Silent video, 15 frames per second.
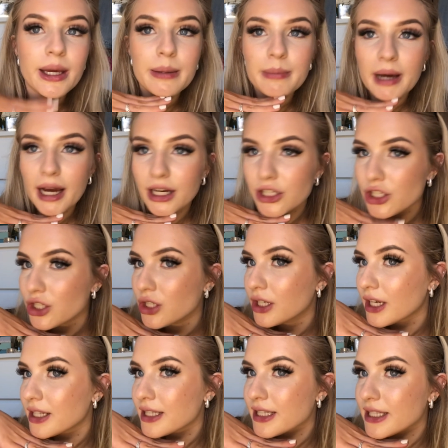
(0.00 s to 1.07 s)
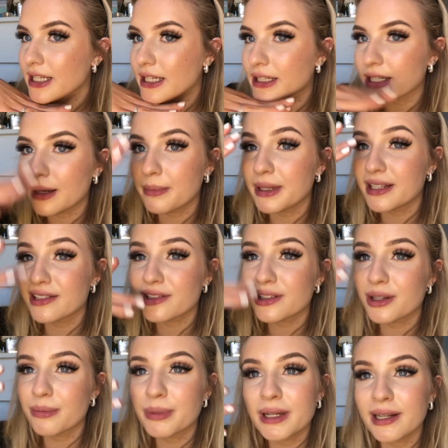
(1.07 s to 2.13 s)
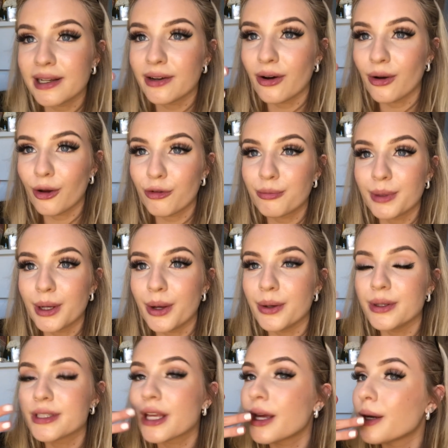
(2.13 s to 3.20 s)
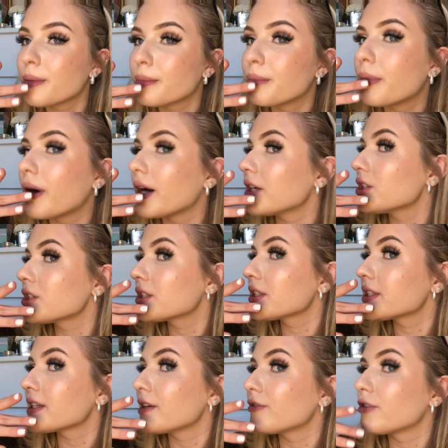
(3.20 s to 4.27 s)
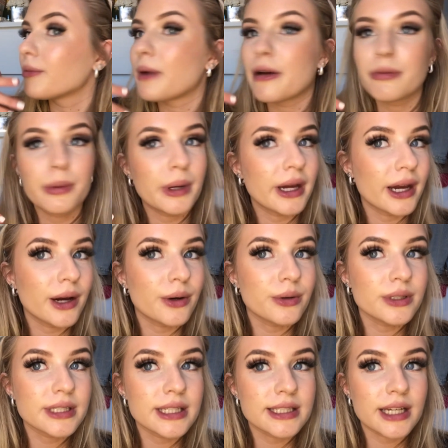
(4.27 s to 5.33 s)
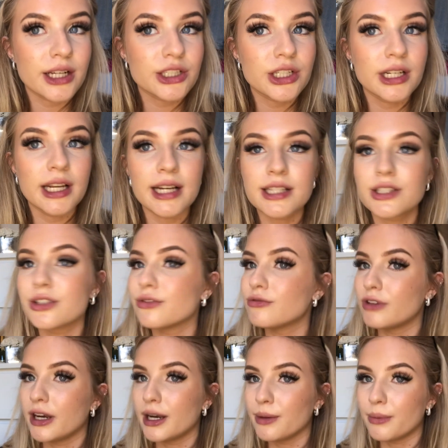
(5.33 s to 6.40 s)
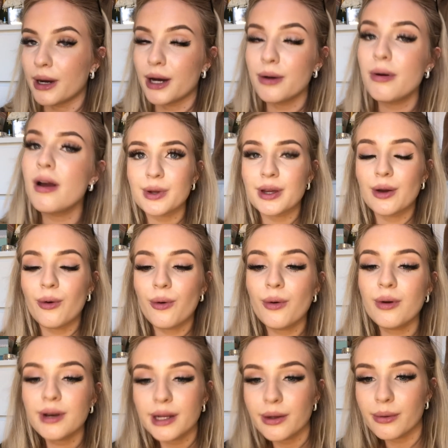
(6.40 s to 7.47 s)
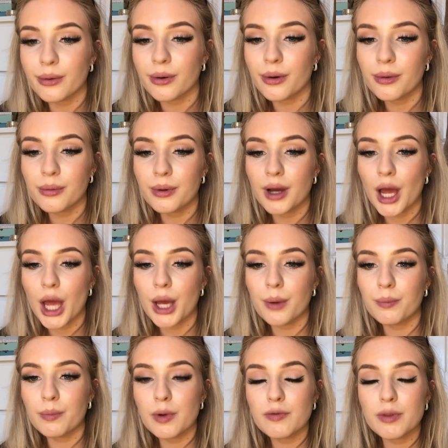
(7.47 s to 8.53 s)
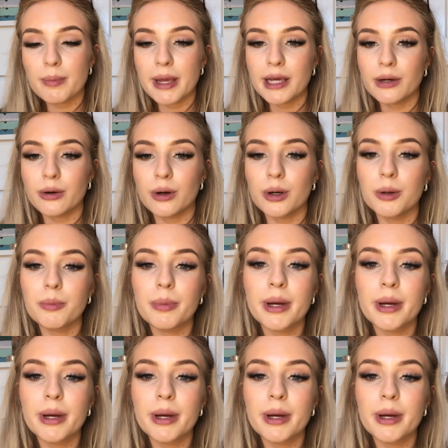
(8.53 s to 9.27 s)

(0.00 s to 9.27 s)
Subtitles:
As you can see, I mean, it's completely gone off my nose, but as you can see from everywhere else, it's actually lasted really well. All in all, with the makeup,